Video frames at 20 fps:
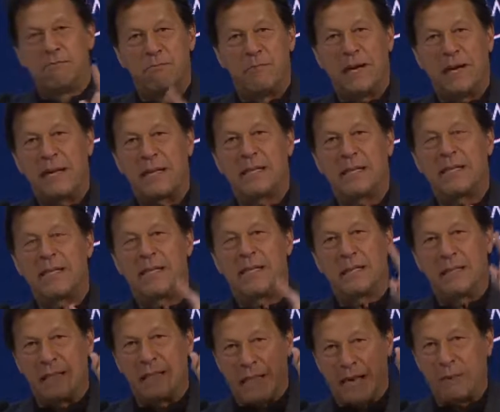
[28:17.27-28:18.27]
But
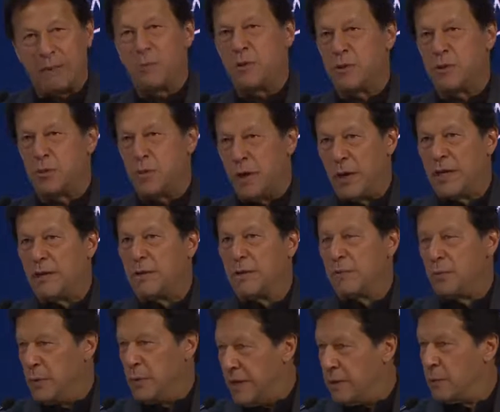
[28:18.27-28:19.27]
that was
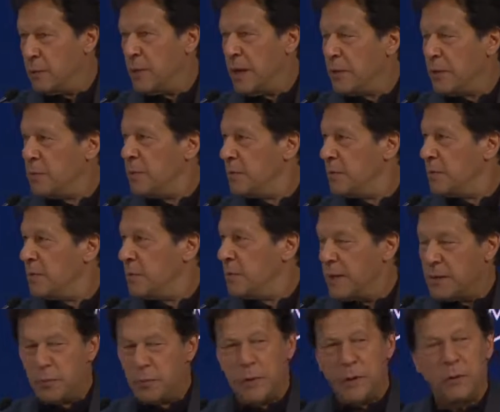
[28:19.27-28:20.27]
one way
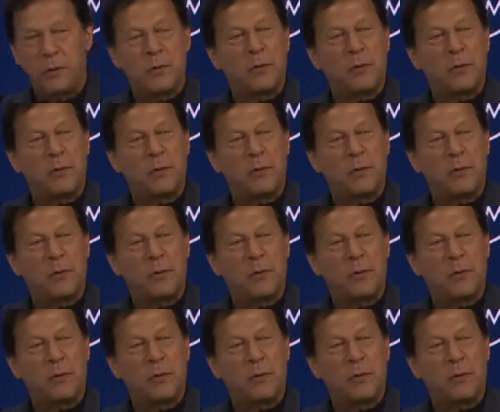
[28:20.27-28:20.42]
where